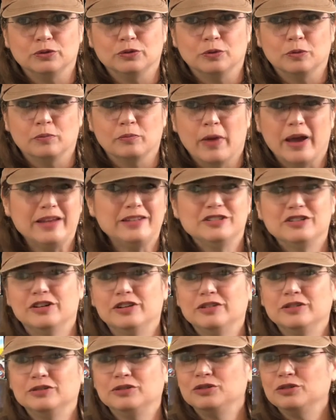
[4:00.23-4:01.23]
who might
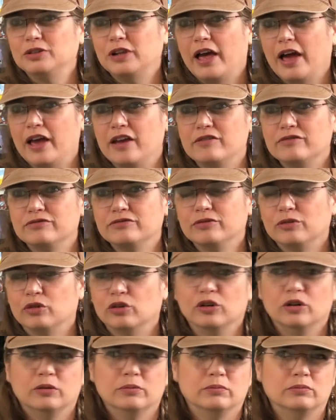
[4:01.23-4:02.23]
turn to life,
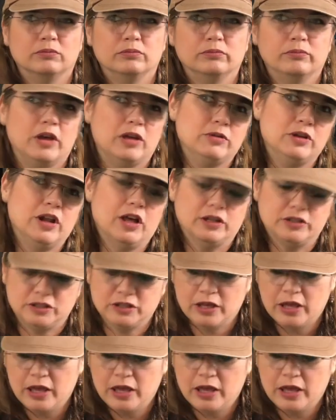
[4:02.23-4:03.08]
or maybe not.